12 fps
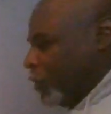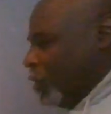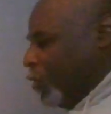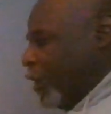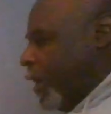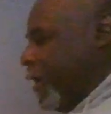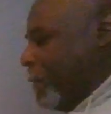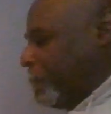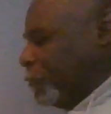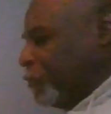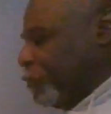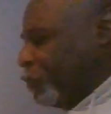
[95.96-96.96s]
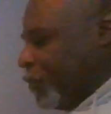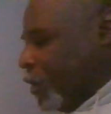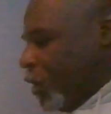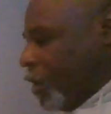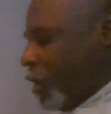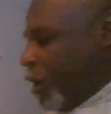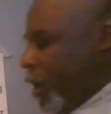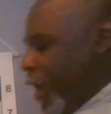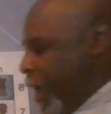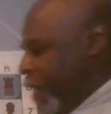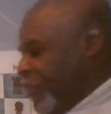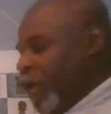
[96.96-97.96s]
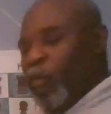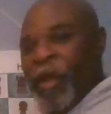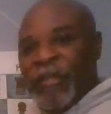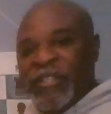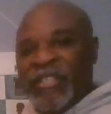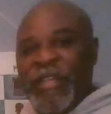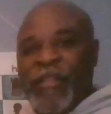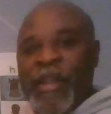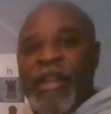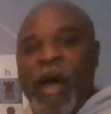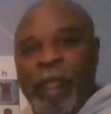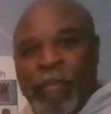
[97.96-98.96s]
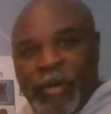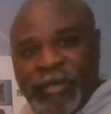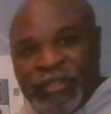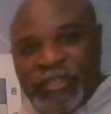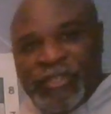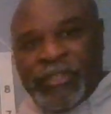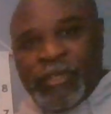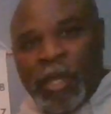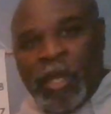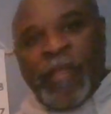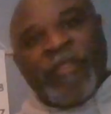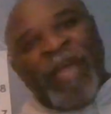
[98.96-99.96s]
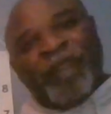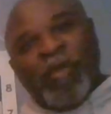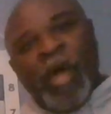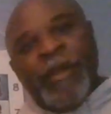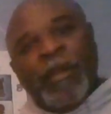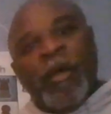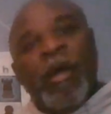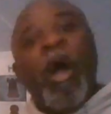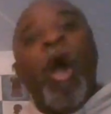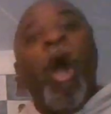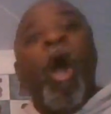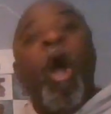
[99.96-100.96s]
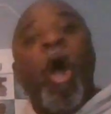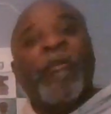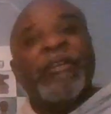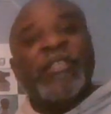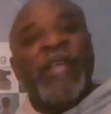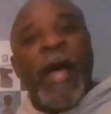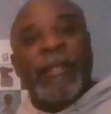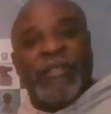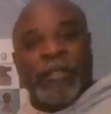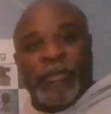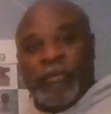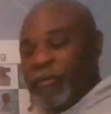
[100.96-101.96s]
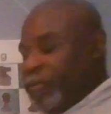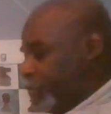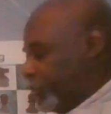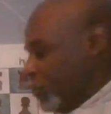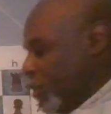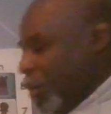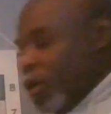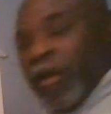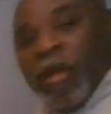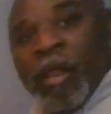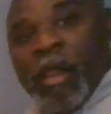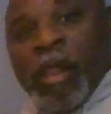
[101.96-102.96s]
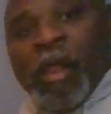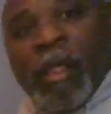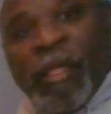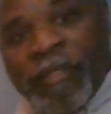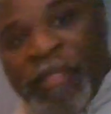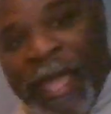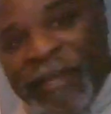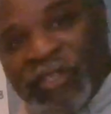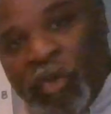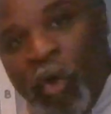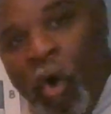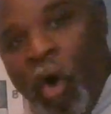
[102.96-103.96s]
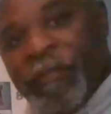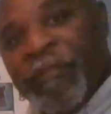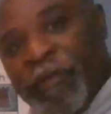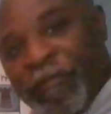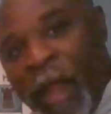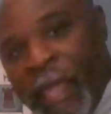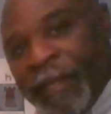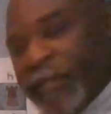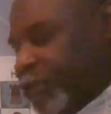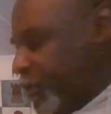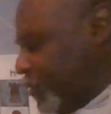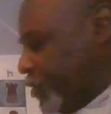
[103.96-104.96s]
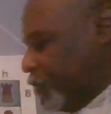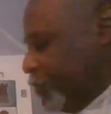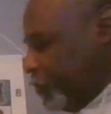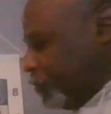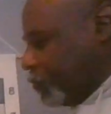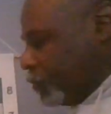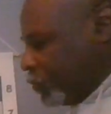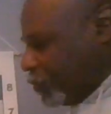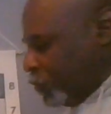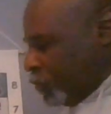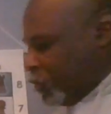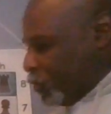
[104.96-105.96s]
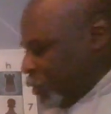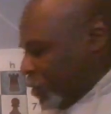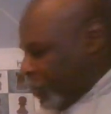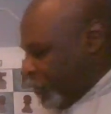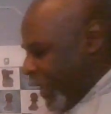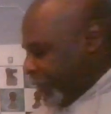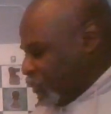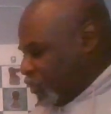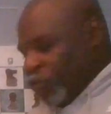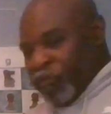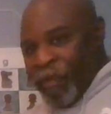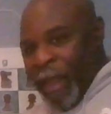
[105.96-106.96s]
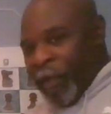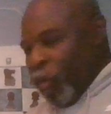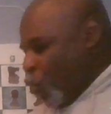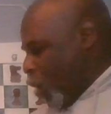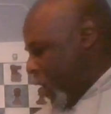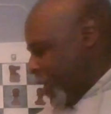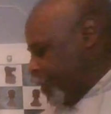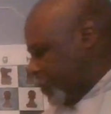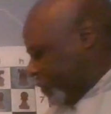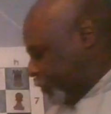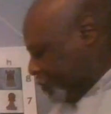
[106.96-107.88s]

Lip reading: Okay? And then where you see the numbers that run horizontal, that is called the ranks. That's rank 1.